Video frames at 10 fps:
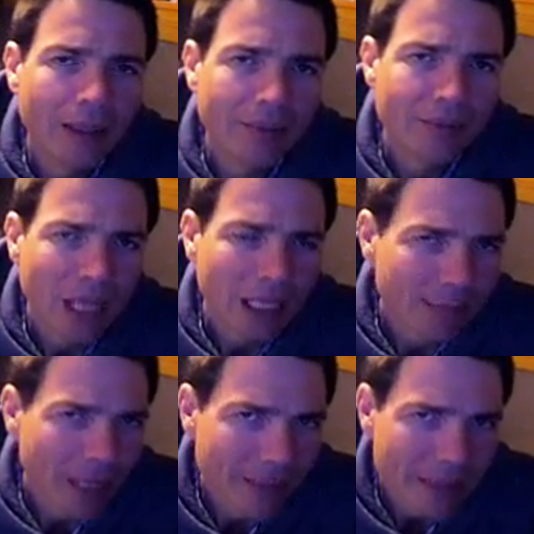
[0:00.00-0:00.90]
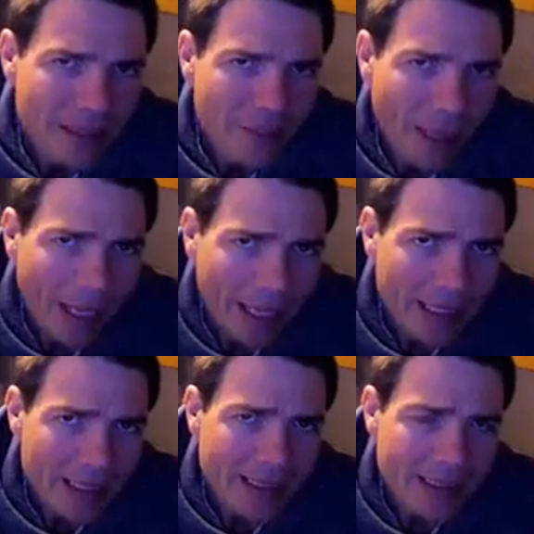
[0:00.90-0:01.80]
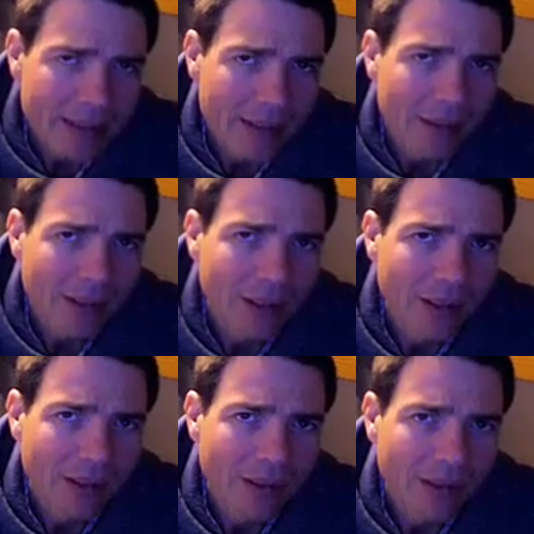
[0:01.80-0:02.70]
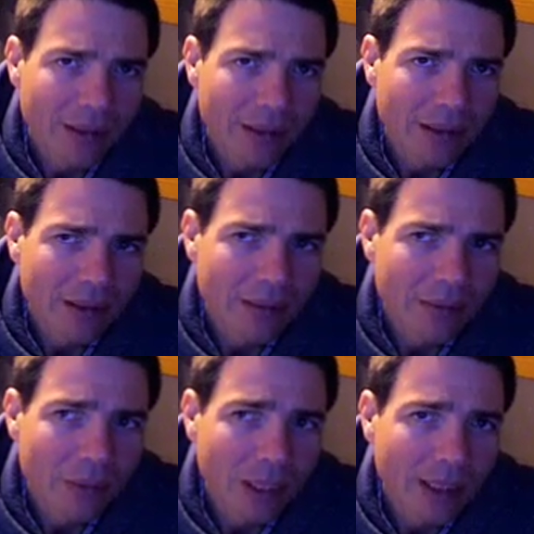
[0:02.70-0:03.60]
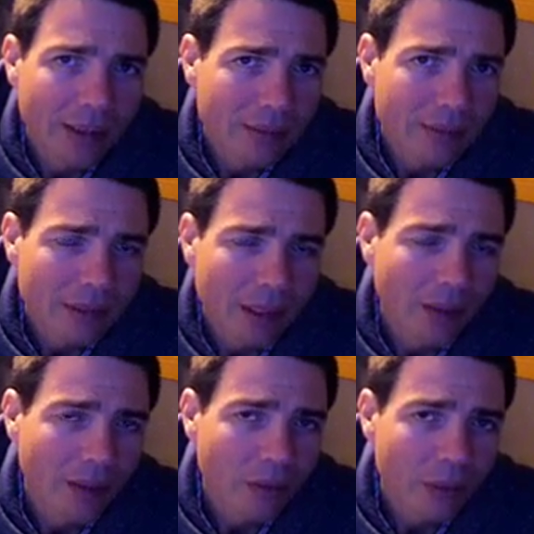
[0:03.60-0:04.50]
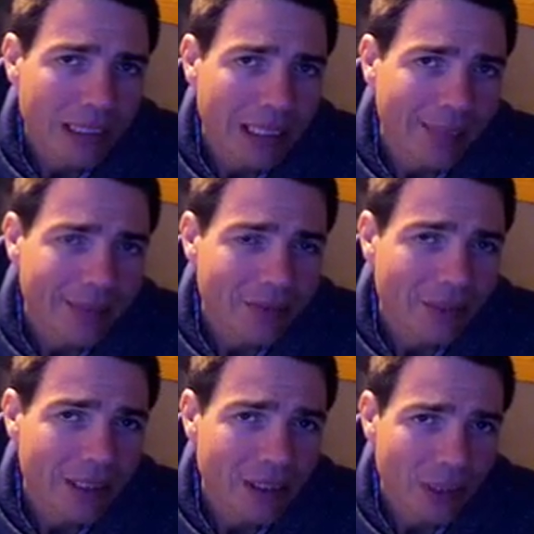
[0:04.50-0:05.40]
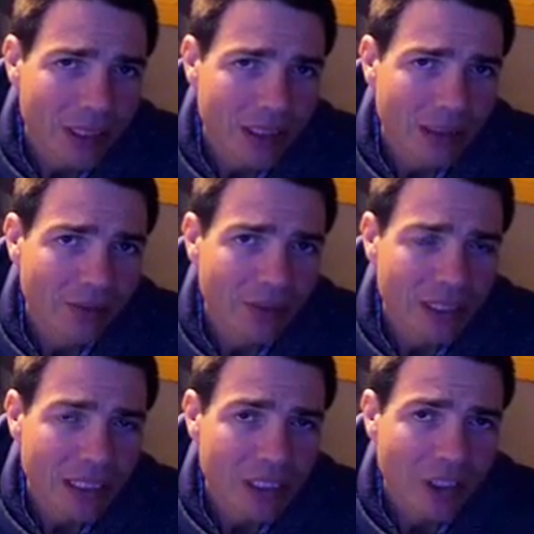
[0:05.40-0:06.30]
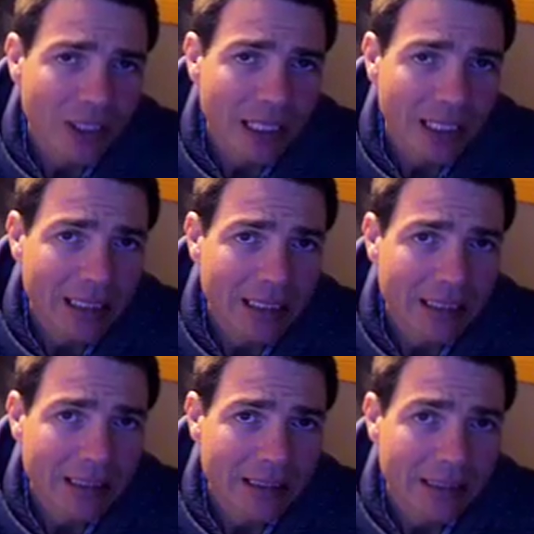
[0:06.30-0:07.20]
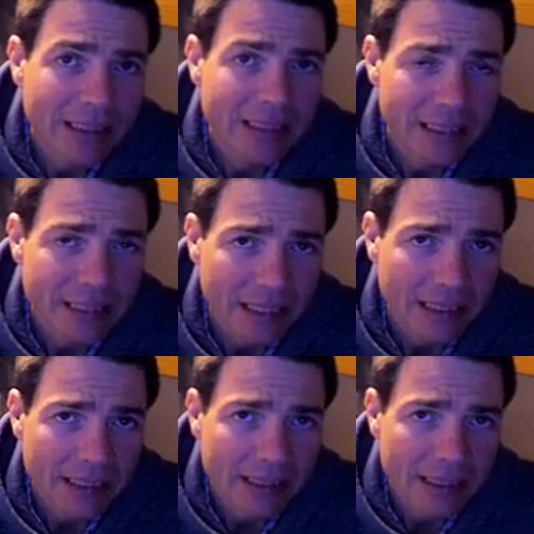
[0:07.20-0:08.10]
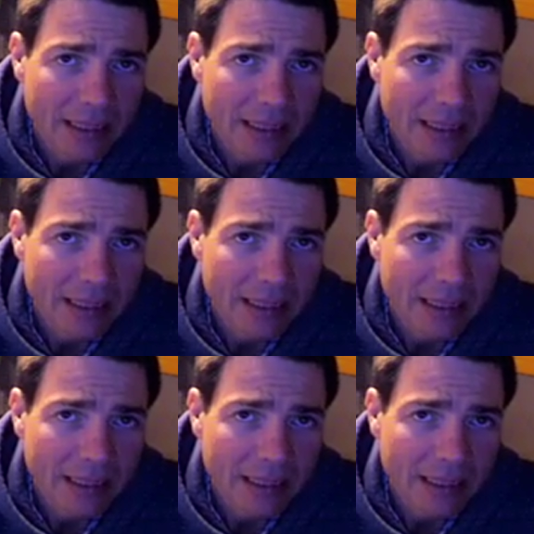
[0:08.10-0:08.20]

I've talked about this in the past. There are what I call 3 types of intuition. The first is your gut instinct.